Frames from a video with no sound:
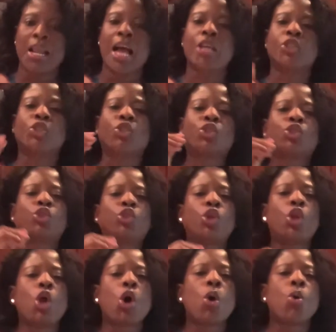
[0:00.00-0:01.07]
a
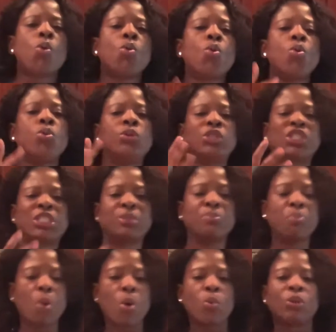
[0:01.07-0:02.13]
slow
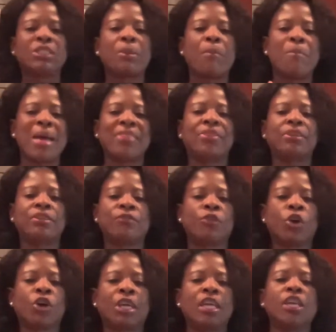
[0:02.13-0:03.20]
smoked method of
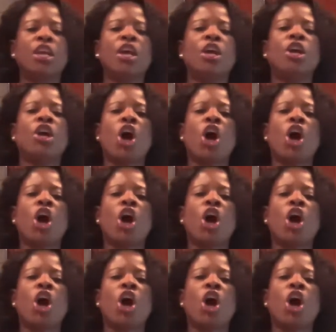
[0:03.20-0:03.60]
cooking